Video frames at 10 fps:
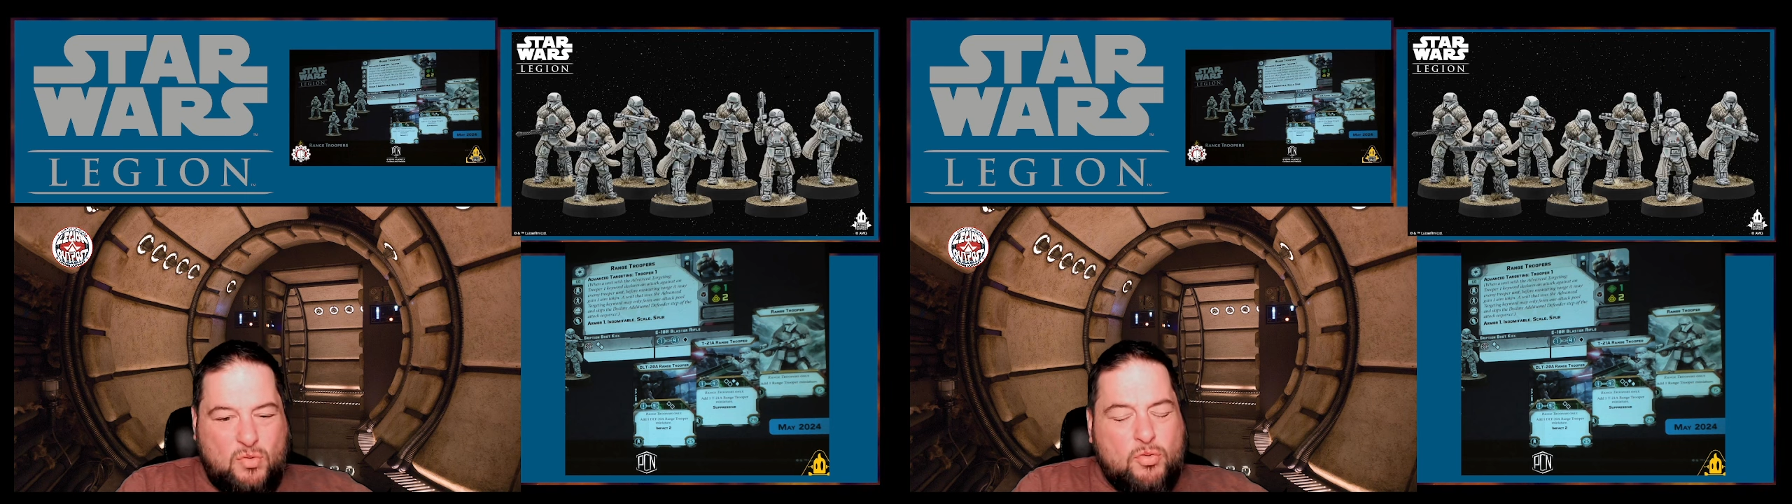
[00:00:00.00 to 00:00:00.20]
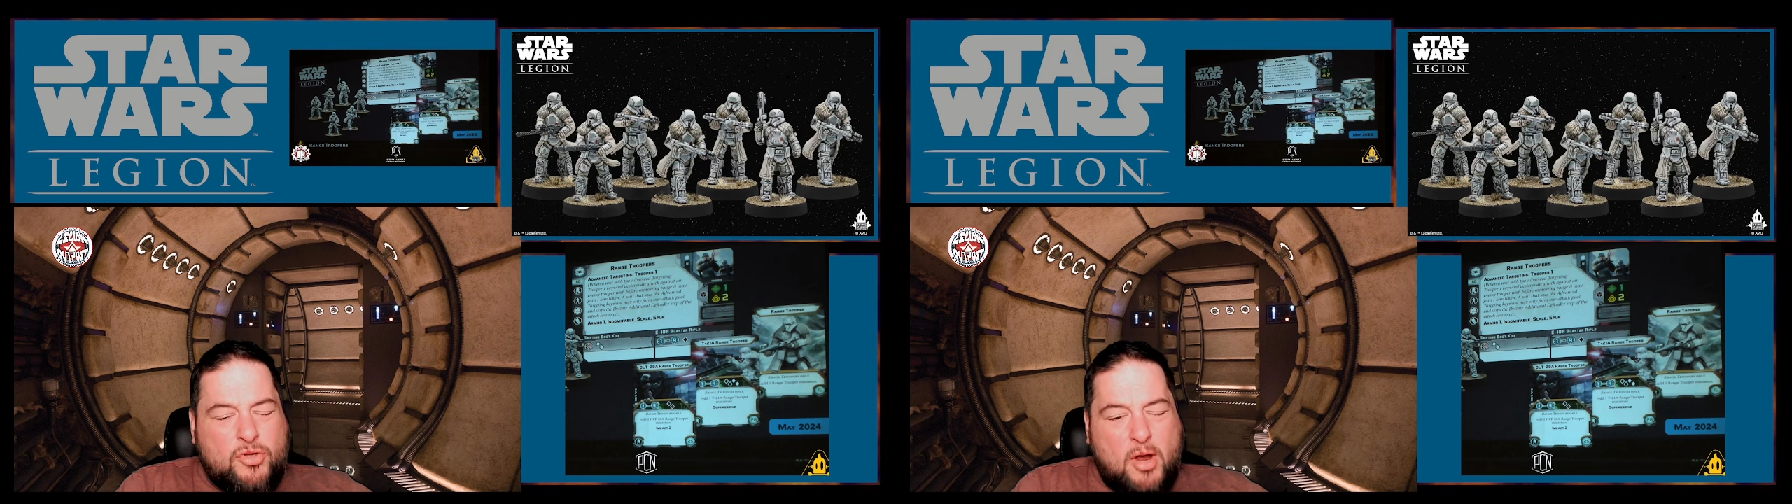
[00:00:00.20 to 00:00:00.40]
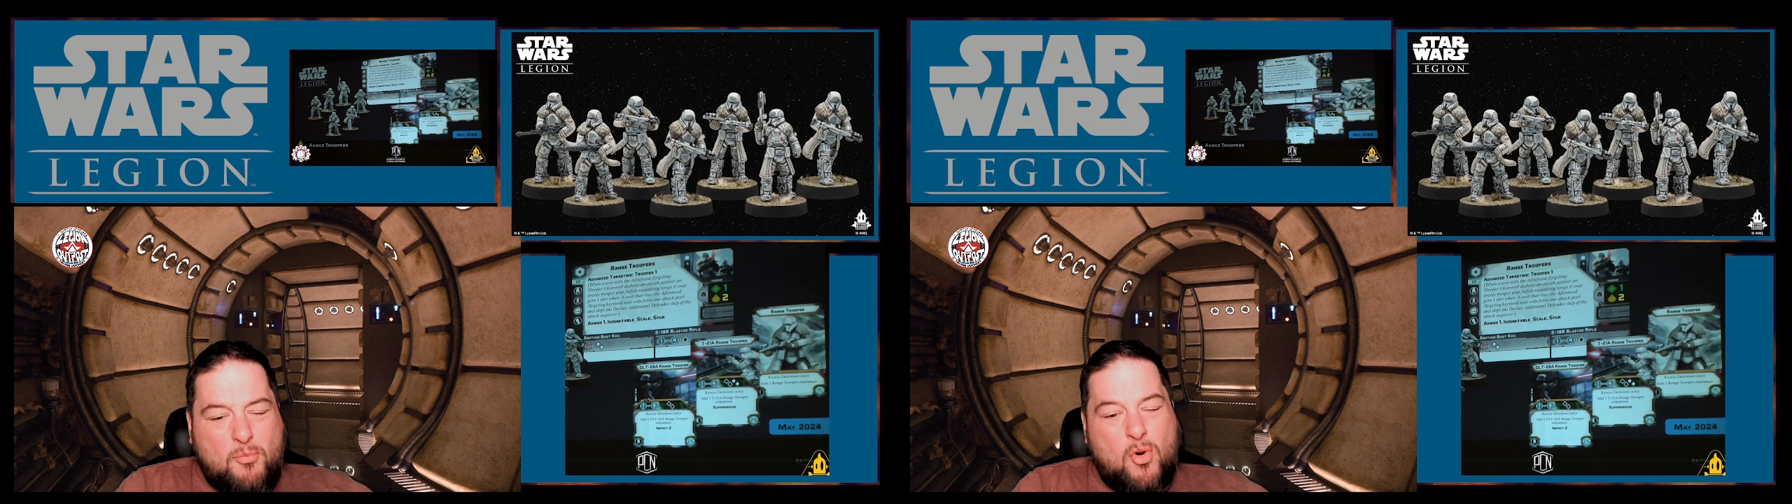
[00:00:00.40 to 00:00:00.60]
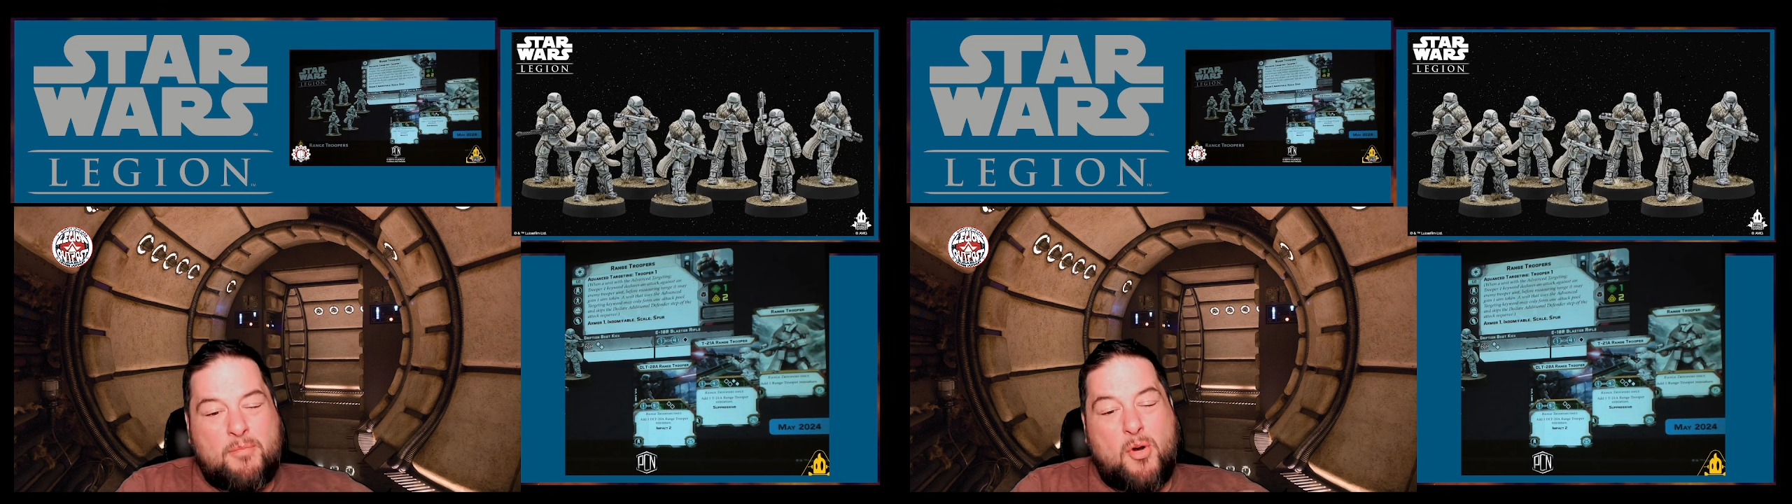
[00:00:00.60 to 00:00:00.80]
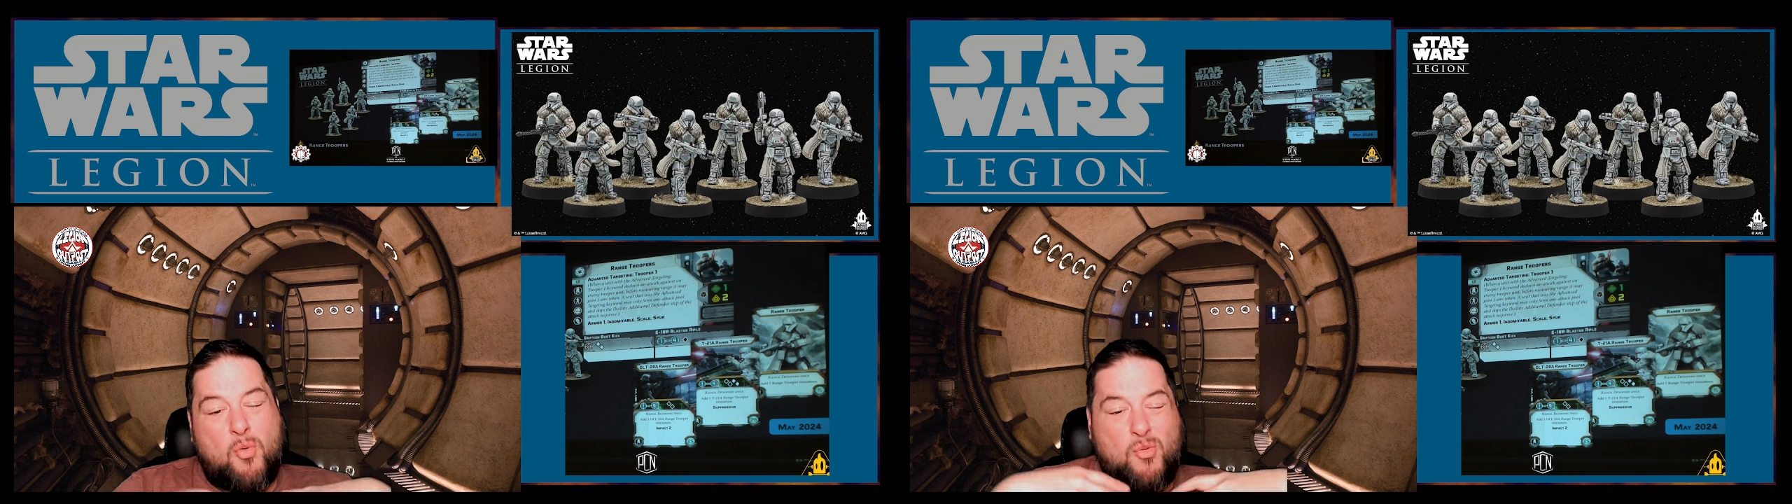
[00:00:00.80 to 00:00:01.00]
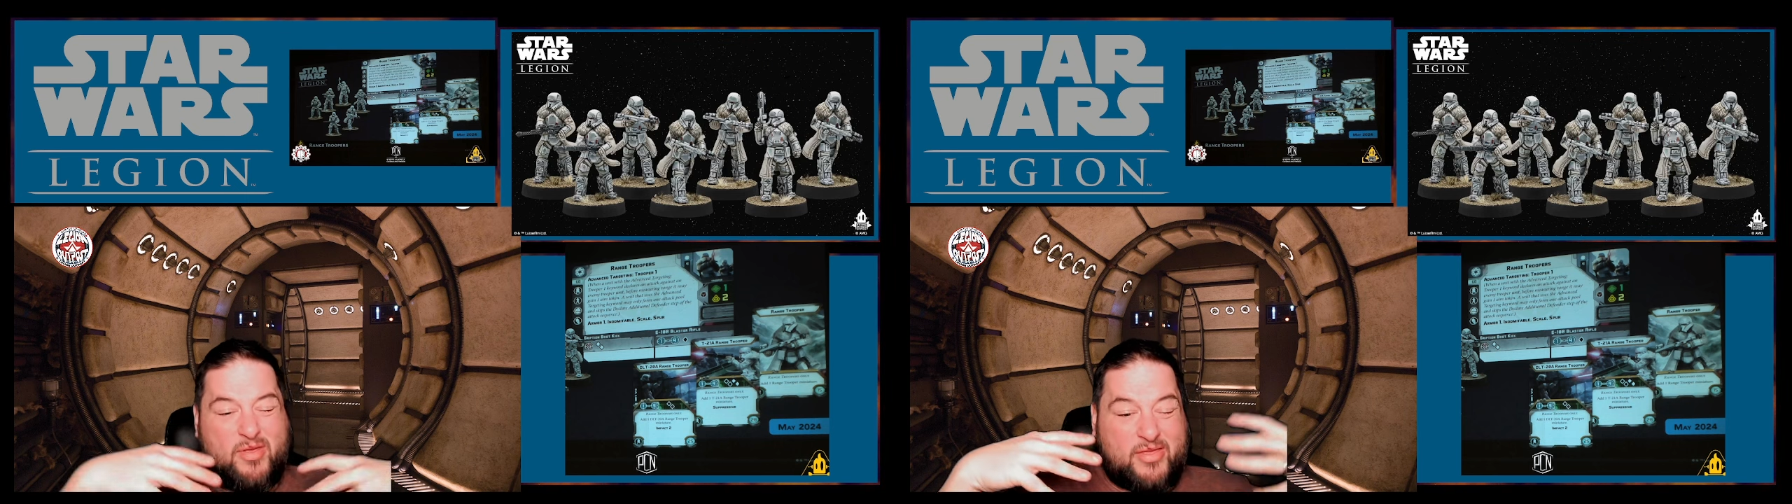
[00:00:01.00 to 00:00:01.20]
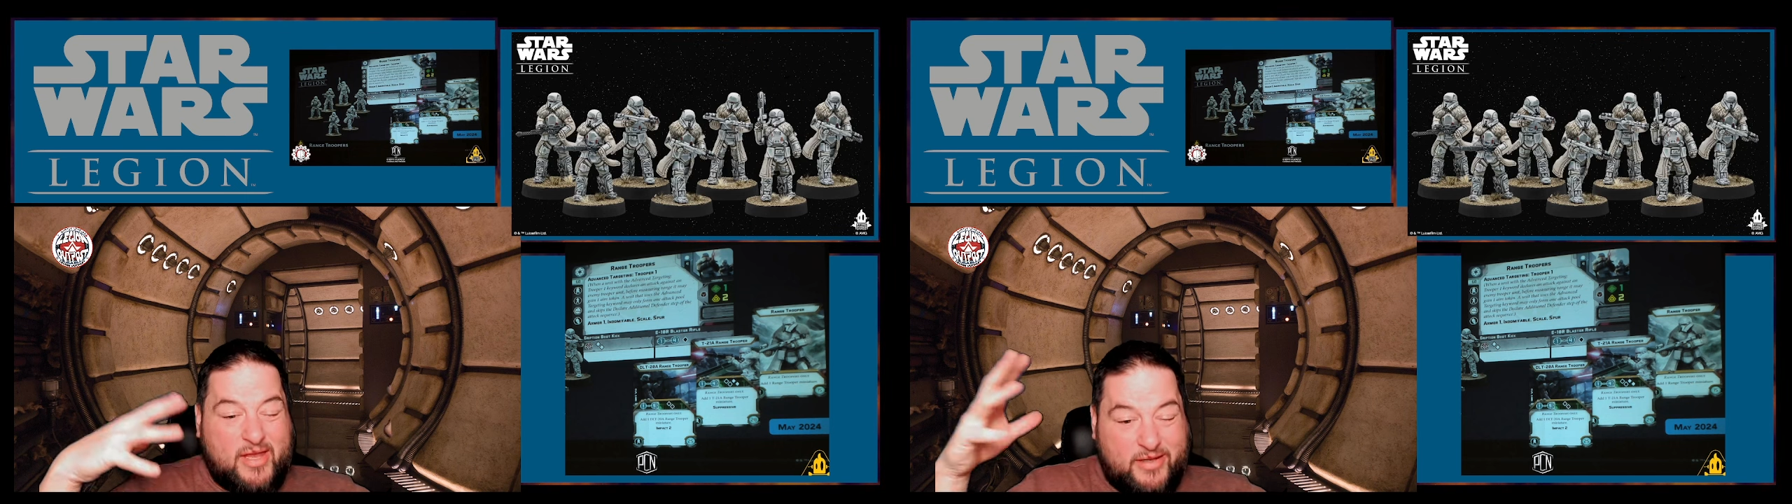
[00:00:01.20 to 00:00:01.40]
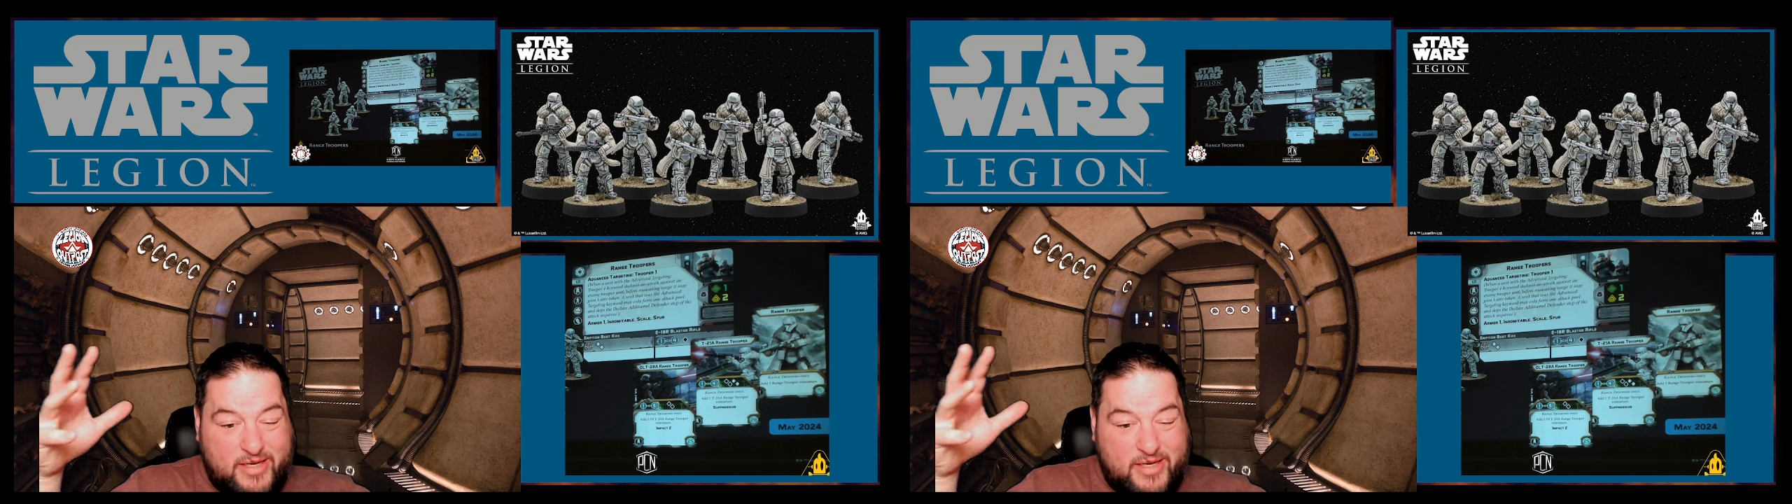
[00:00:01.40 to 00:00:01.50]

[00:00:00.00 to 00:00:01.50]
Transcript: We'll talk more about what we think